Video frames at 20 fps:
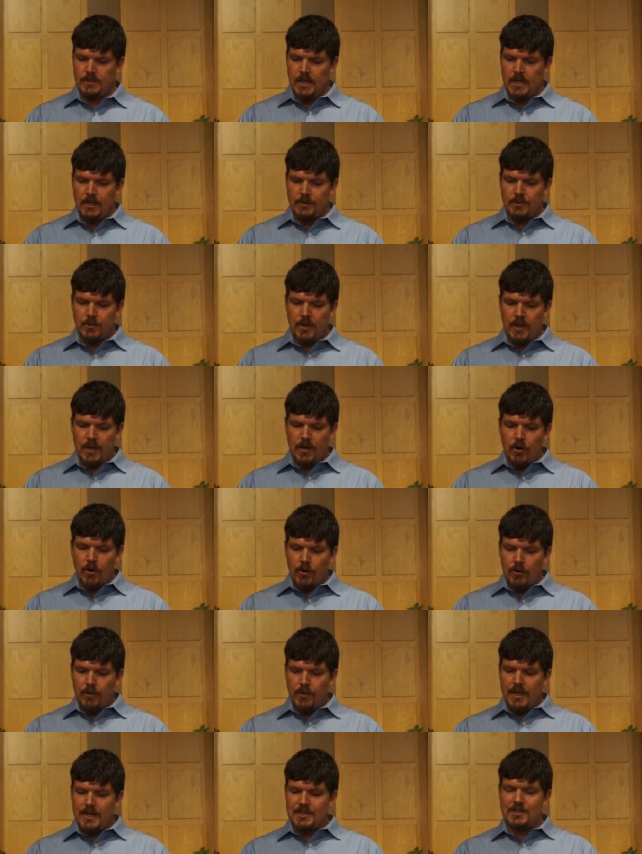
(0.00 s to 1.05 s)
So the
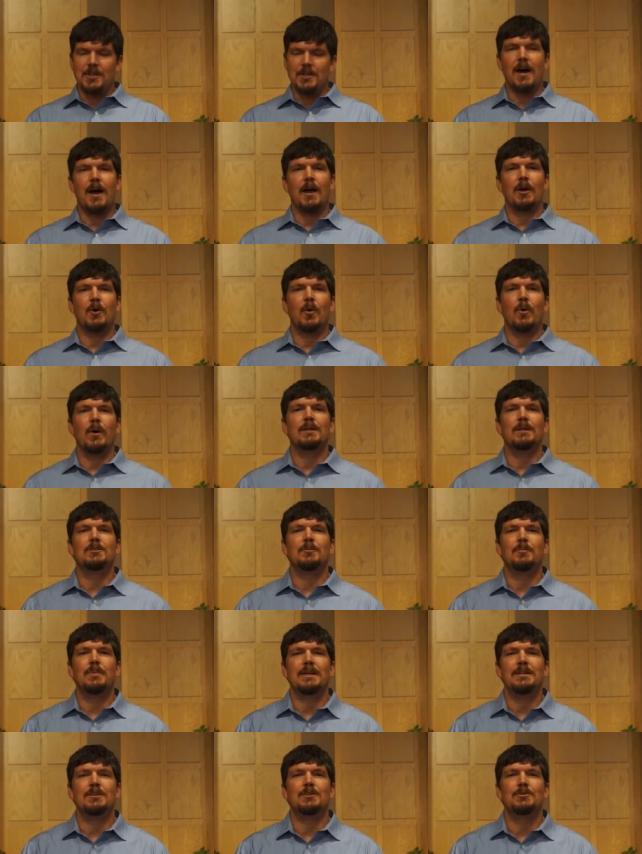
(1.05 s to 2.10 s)
earth is not going to
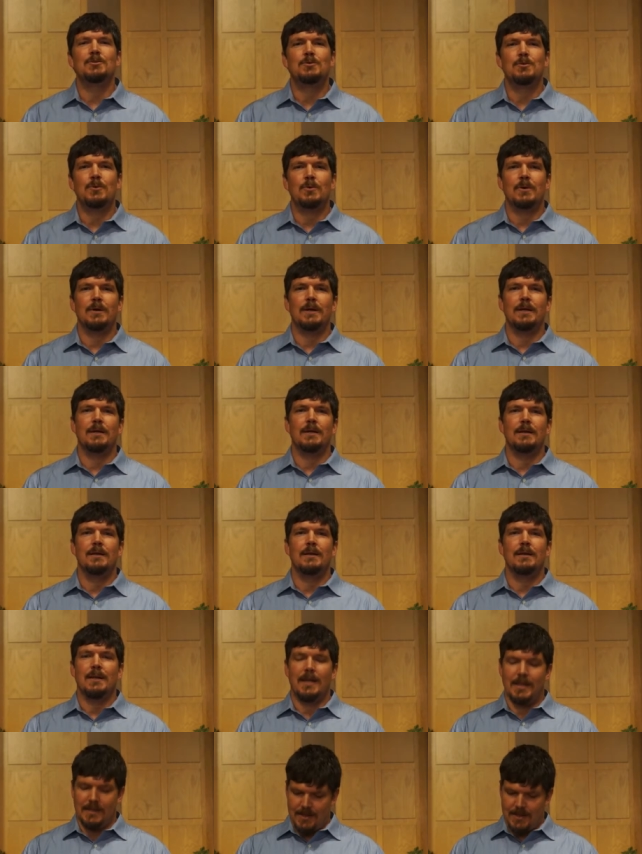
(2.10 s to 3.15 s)
be destroyed
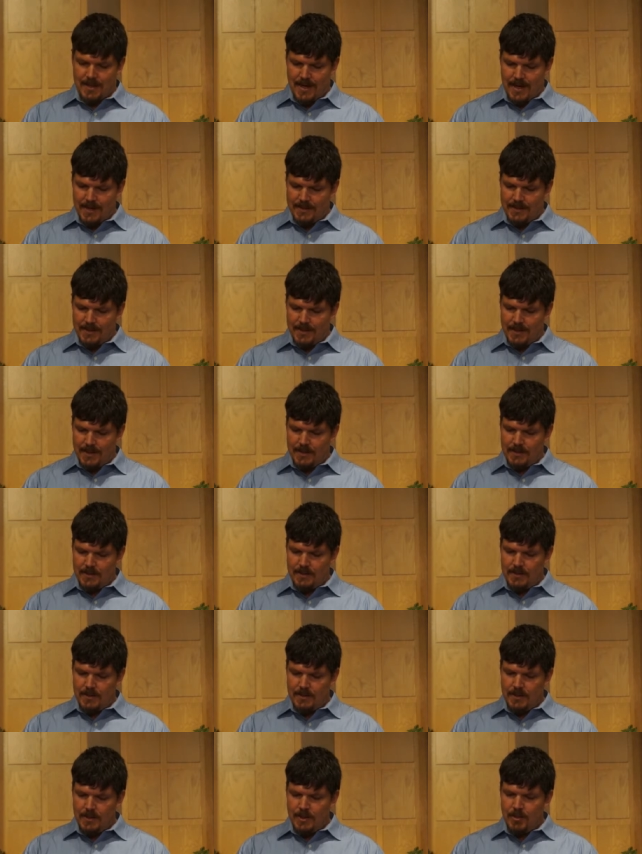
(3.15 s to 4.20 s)
in the last days,
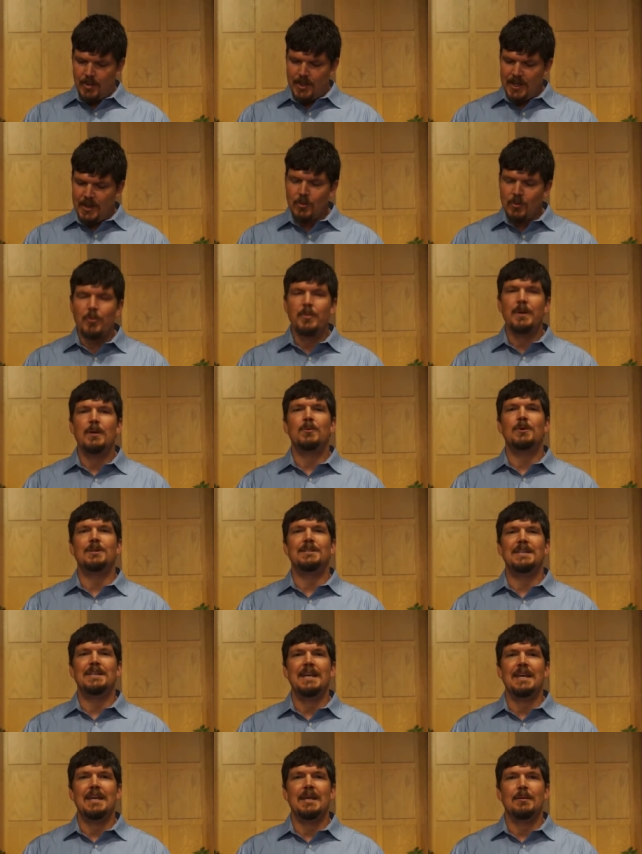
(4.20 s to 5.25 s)
but it will be
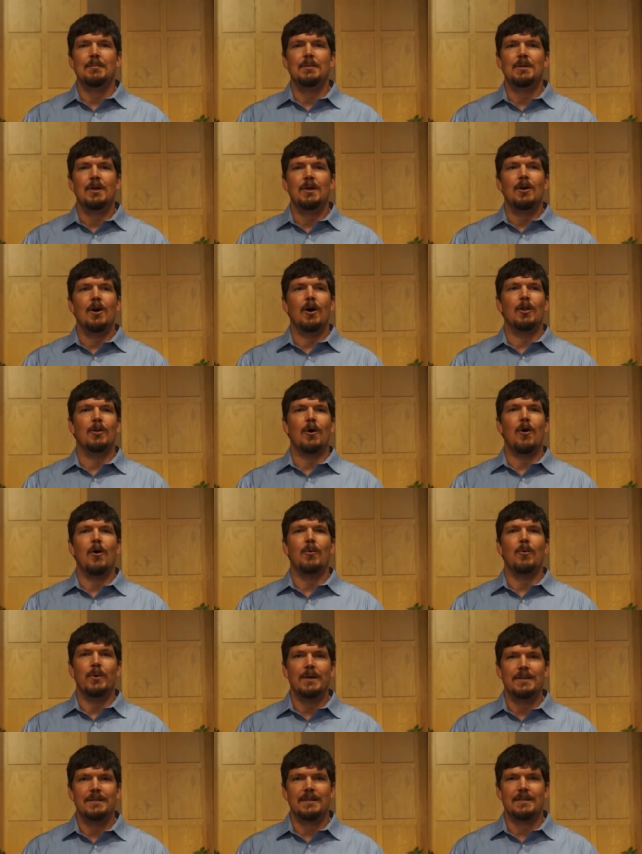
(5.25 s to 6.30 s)
redeemed along
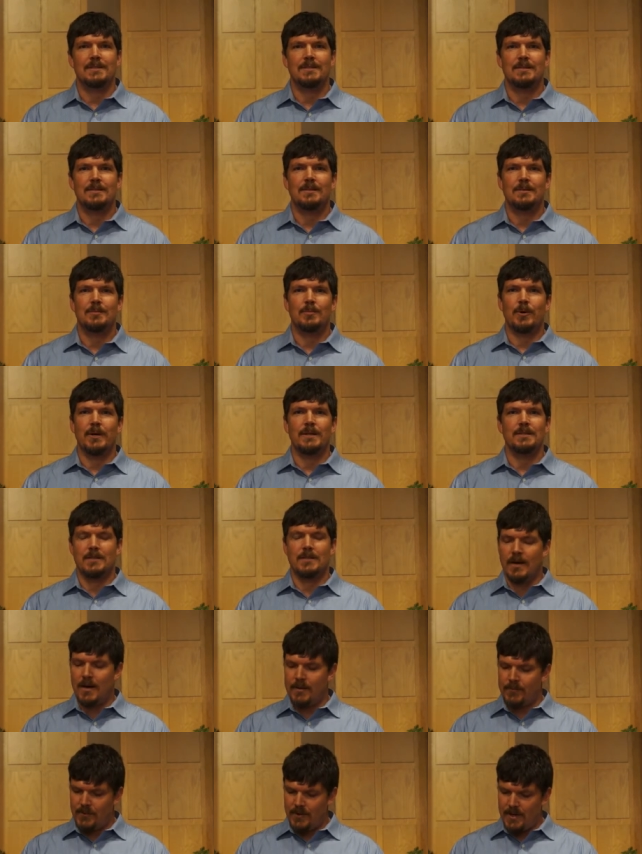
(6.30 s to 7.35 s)
with us. Praise
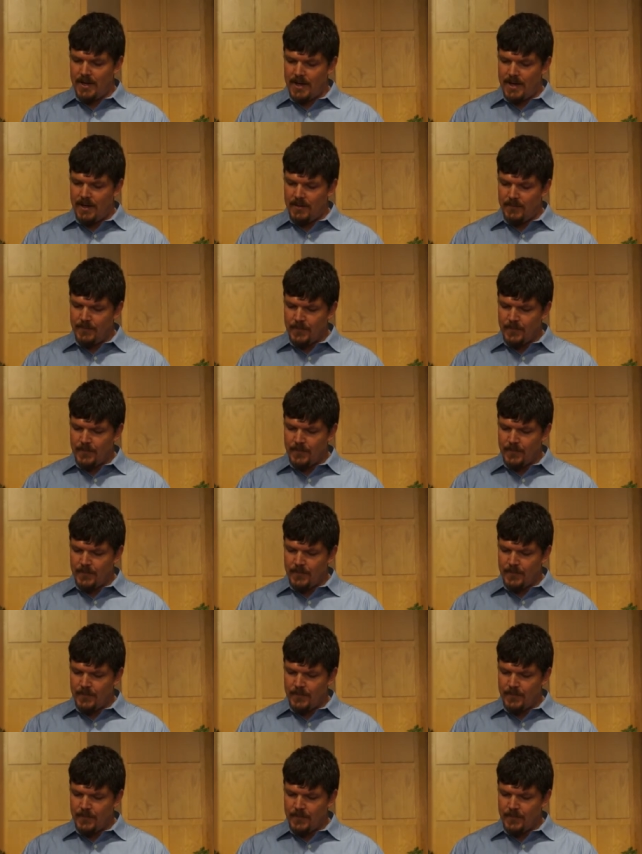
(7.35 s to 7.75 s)
God for that.